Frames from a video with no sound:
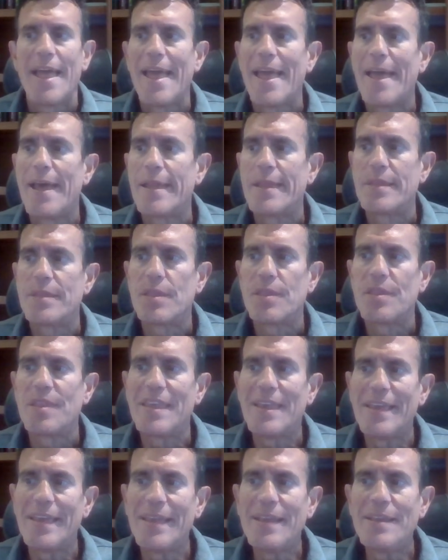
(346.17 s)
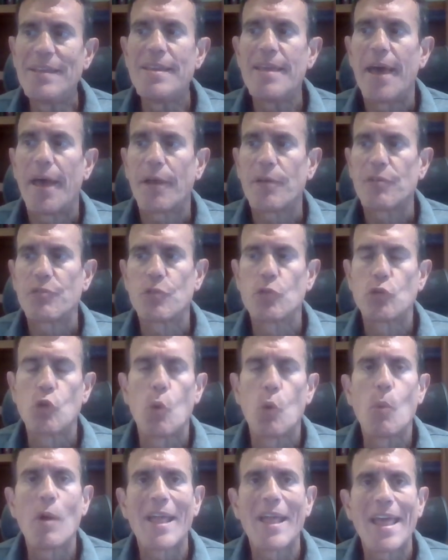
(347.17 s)
And the index, the
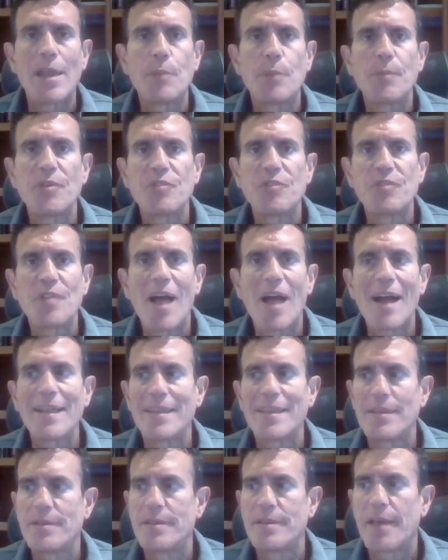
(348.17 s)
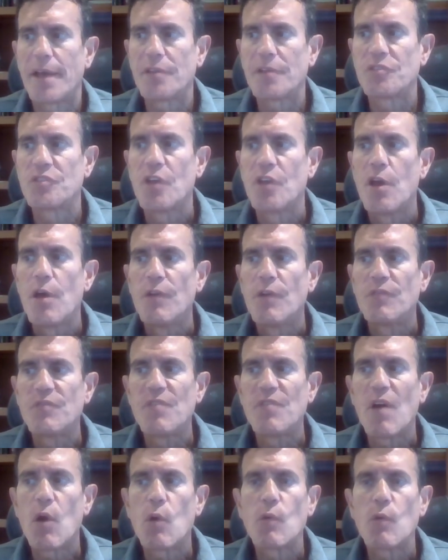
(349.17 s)
global cannabis stock index,
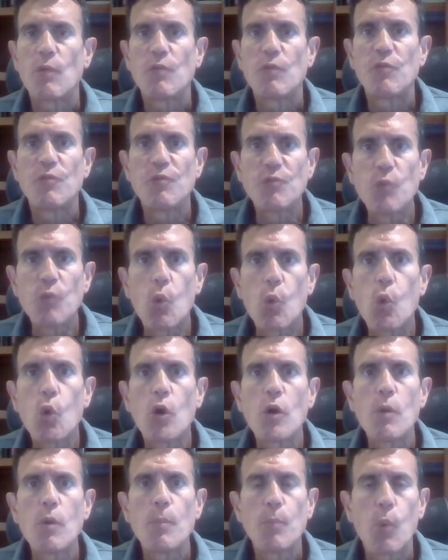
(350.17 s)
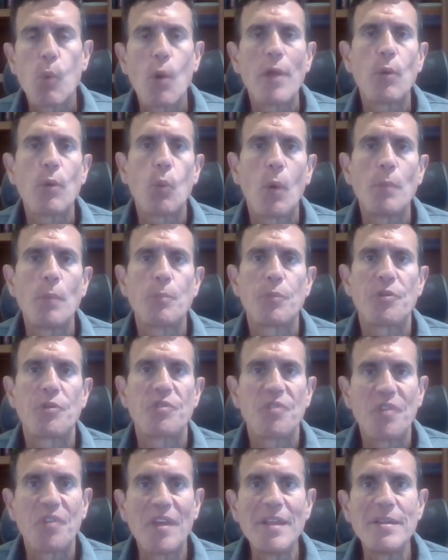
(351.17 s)
fell
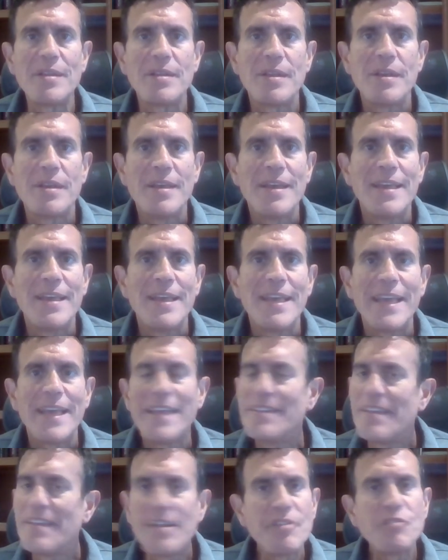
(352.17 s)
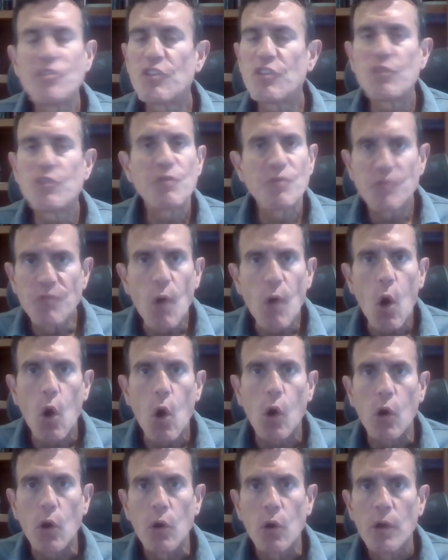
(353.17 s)
4.1%. It didn't just
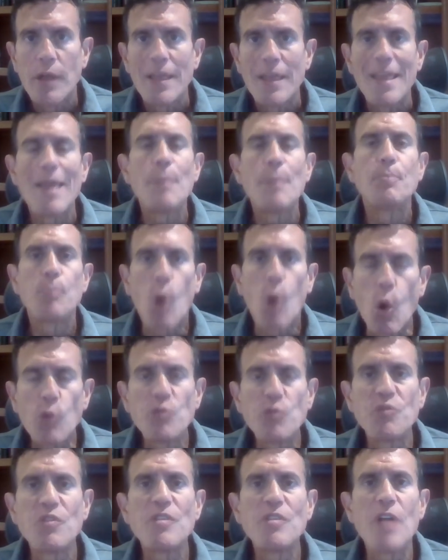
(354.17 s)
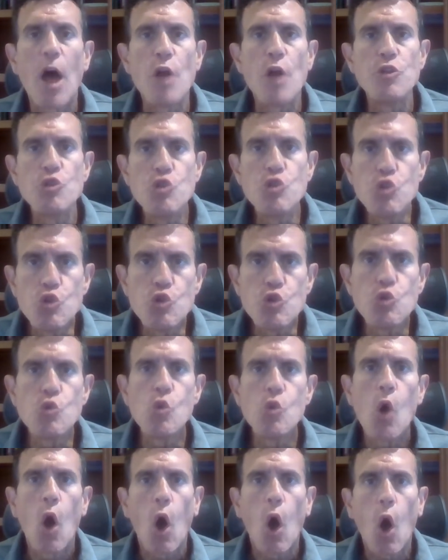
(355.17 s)
fall, it posted a new
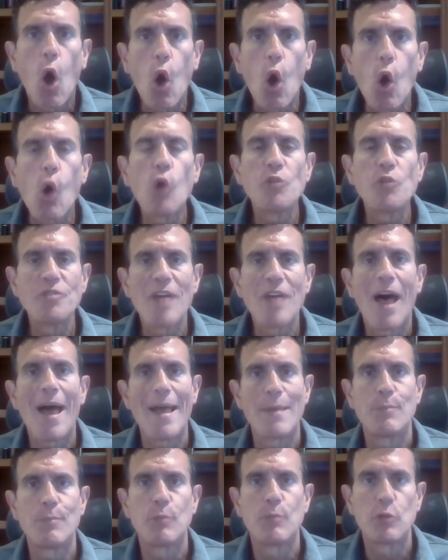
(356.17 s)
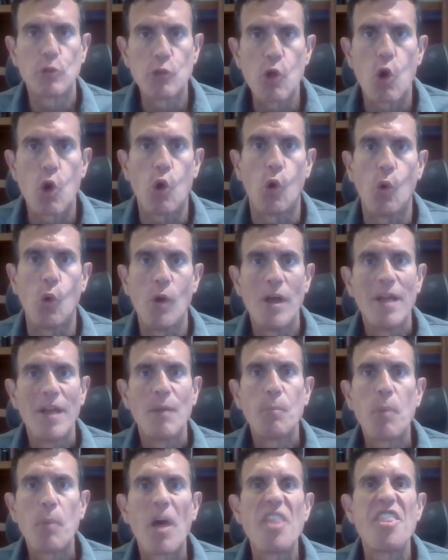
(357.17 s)
all time low.
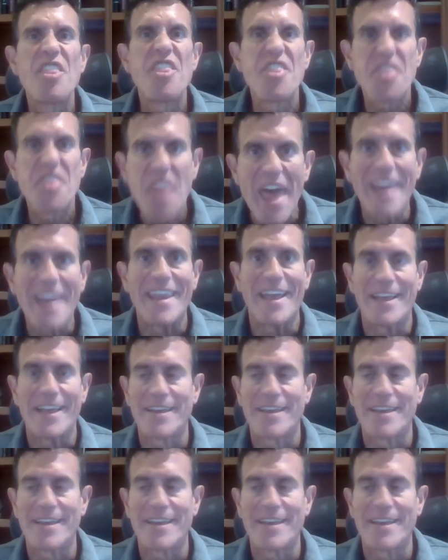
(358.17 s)
Pathetic.